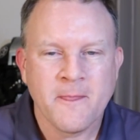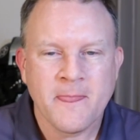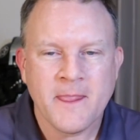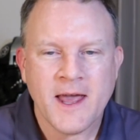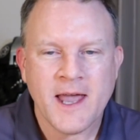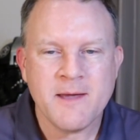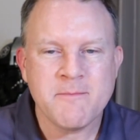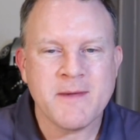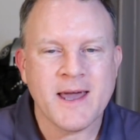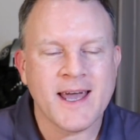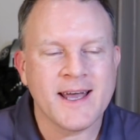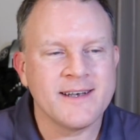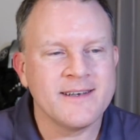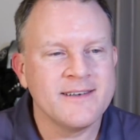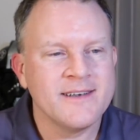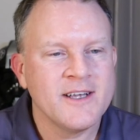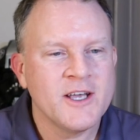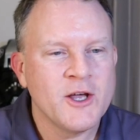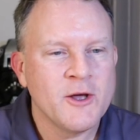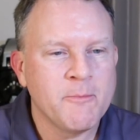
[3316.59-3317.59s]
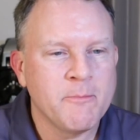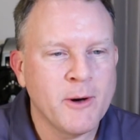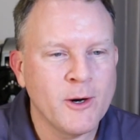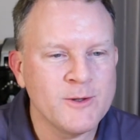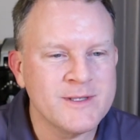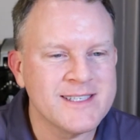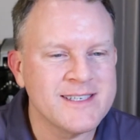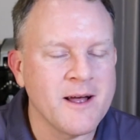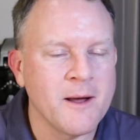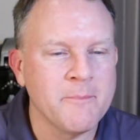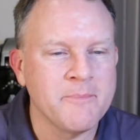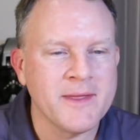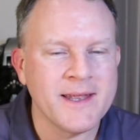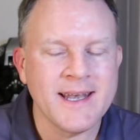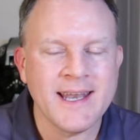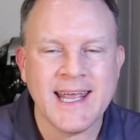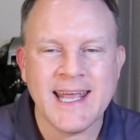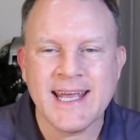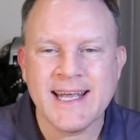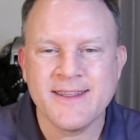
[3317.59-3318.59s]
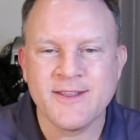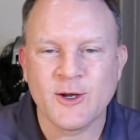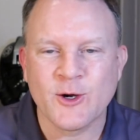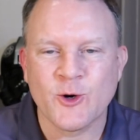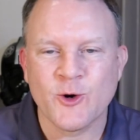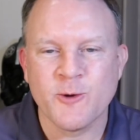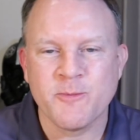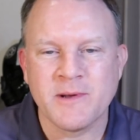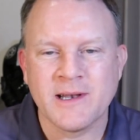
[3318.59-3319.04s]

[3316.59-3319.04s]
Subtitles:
Hey, man, post something in the group